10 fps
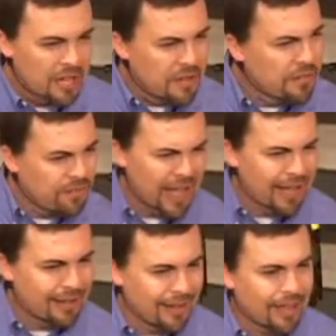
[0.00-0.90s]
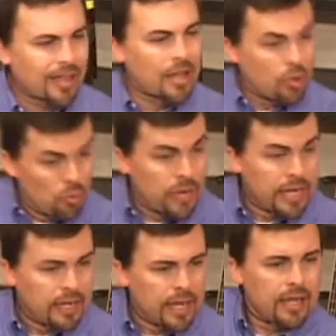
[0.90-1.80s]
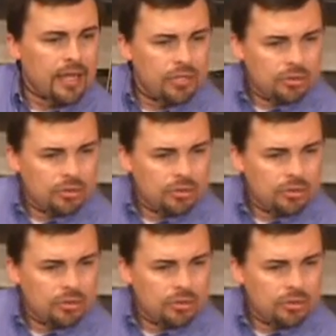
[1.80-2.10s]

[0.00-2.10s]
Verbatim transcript: to finally, really,